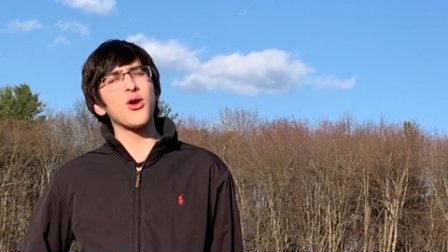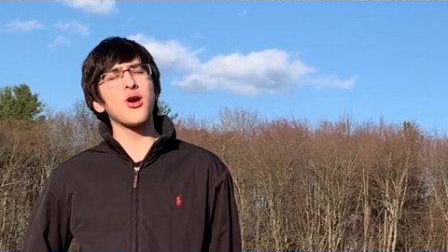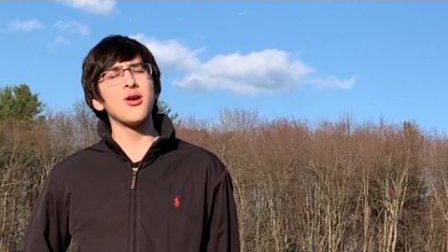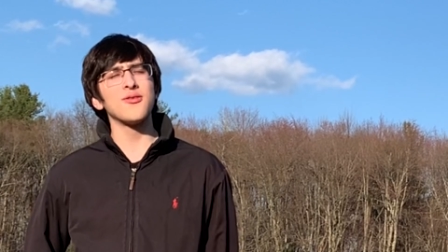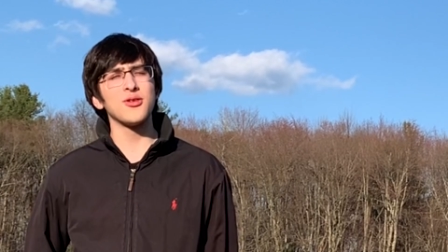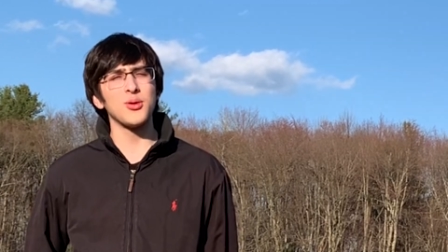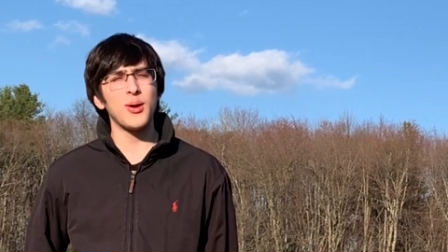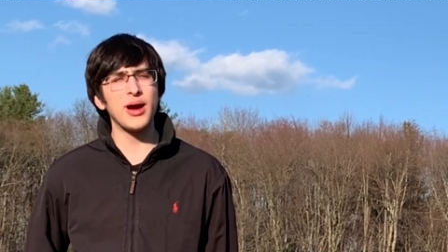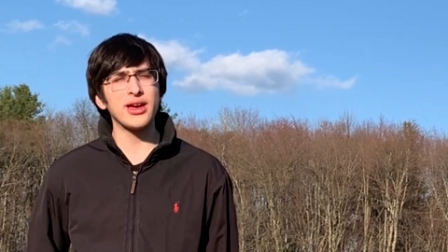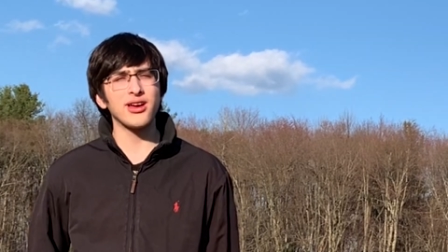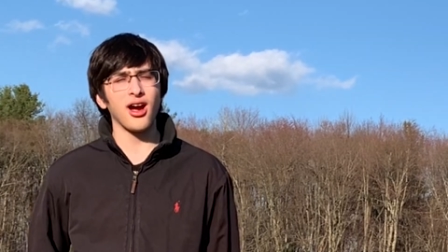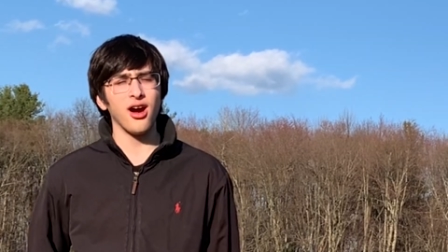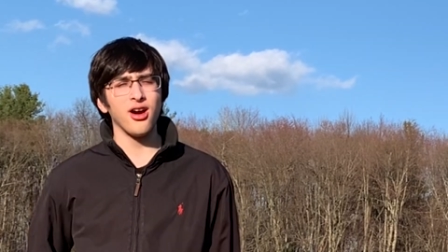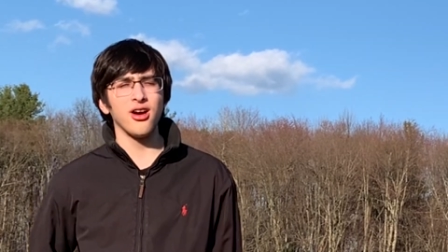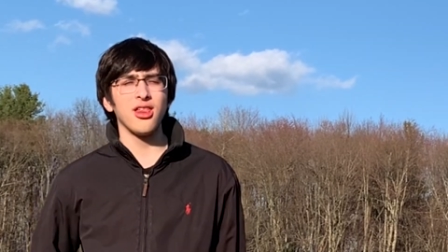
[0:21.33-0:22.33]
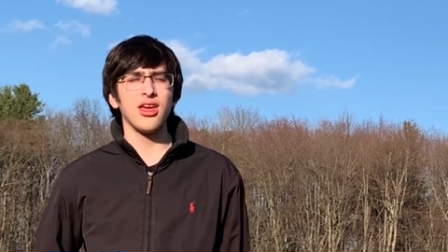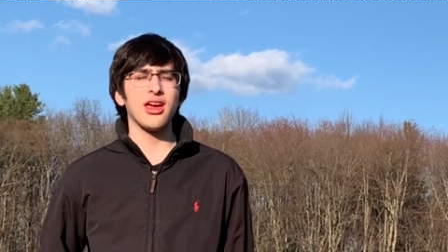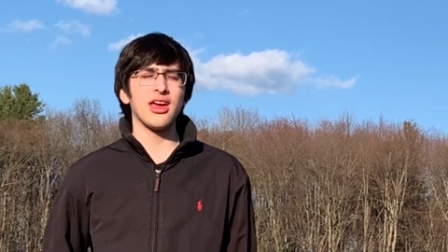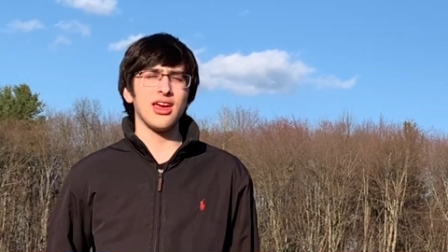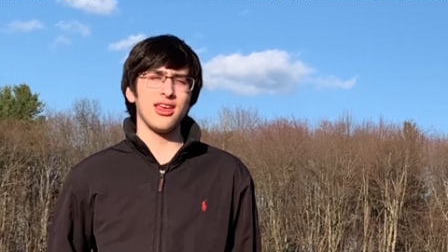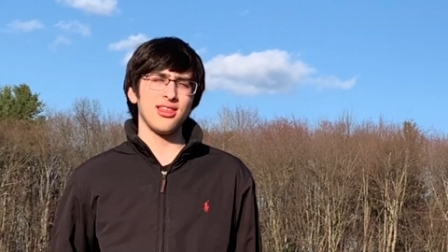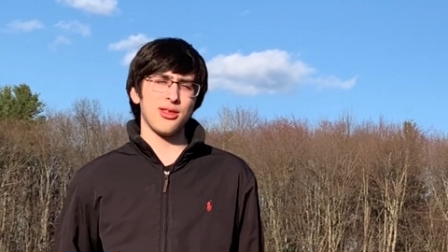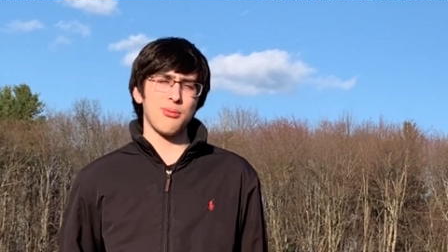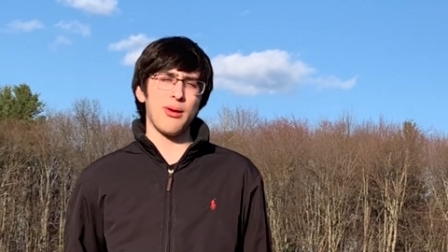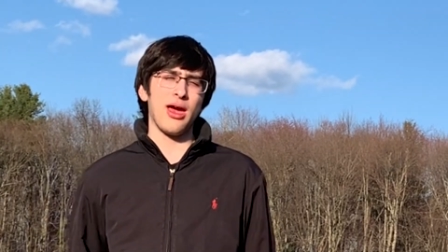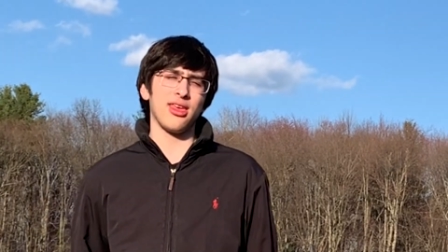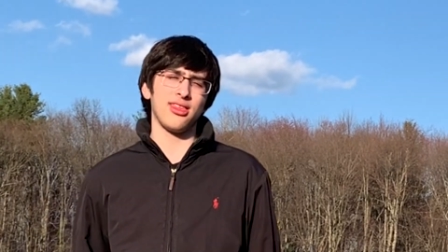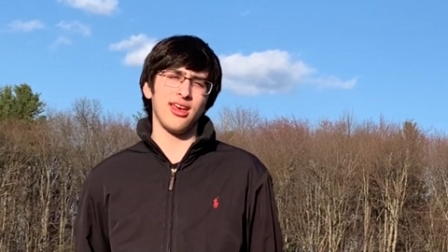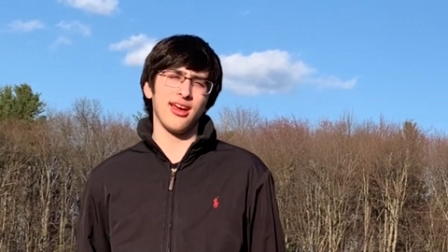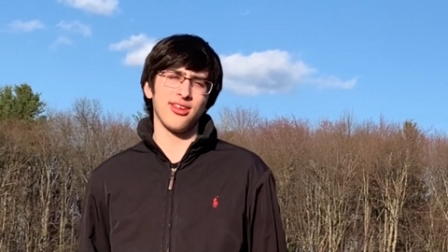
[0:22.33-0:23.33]
over why gardening is the
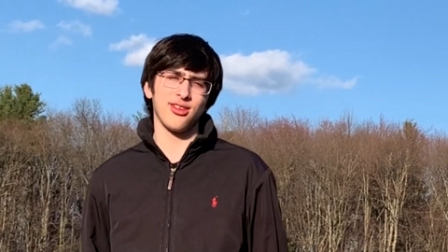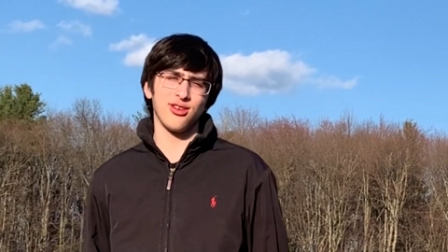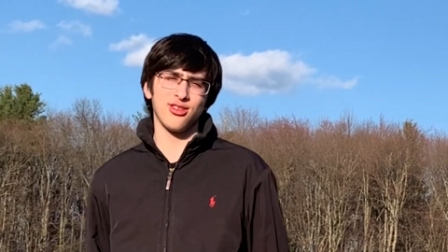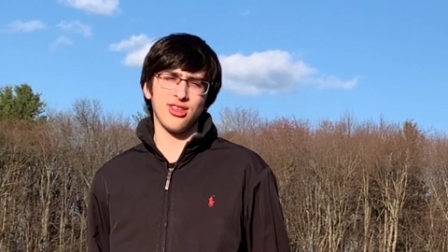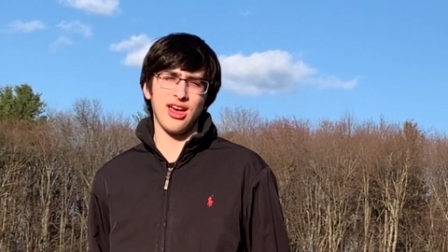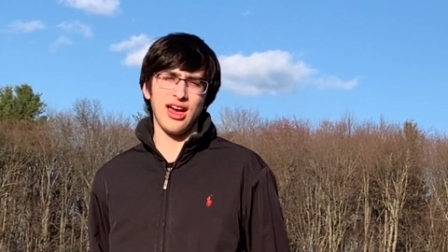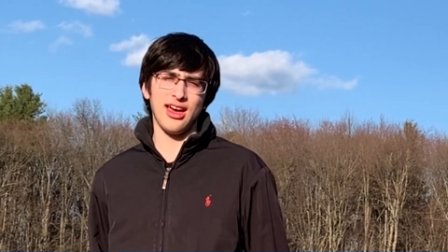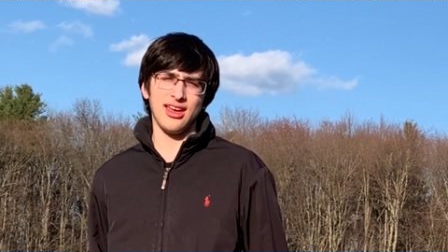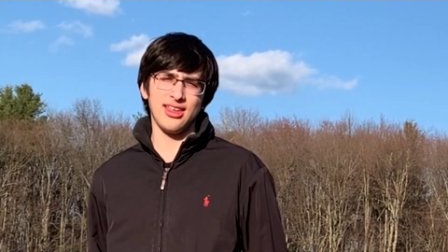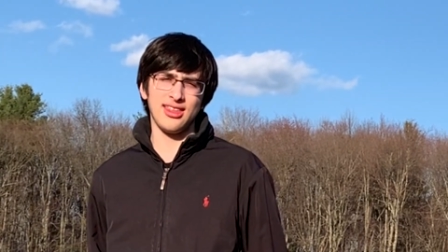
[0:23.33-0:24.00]
best exercise.